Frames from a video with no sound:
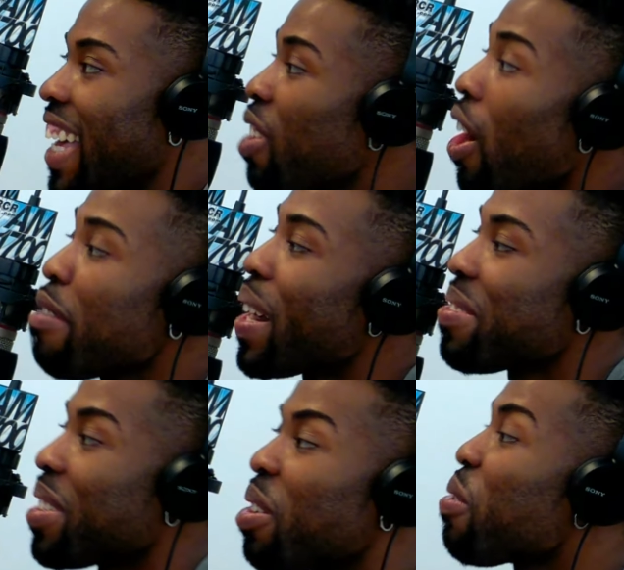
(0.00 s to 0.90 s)
Yeah, he caught
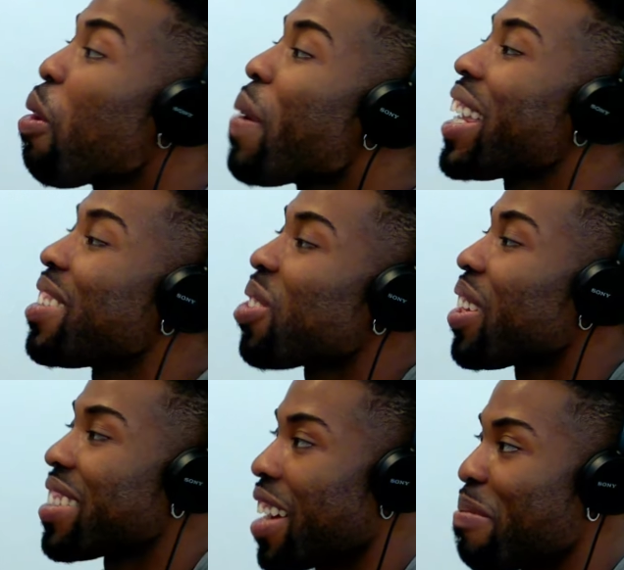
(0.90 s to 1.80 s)
everybody. No, nobody
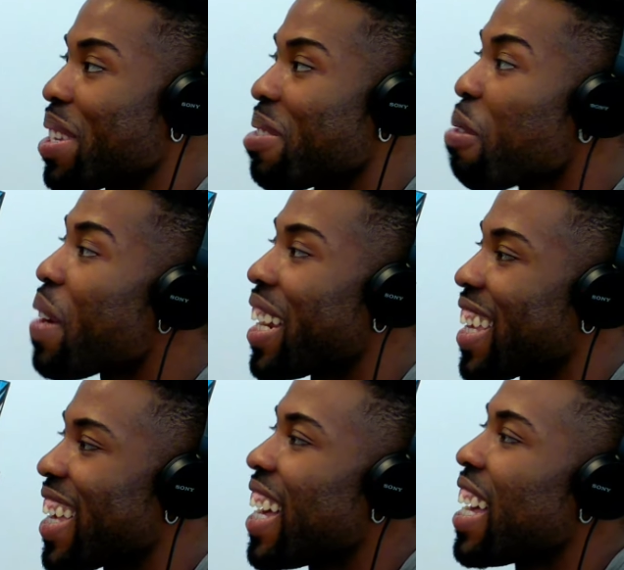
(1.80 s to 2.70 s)
saw this coming. Nobody.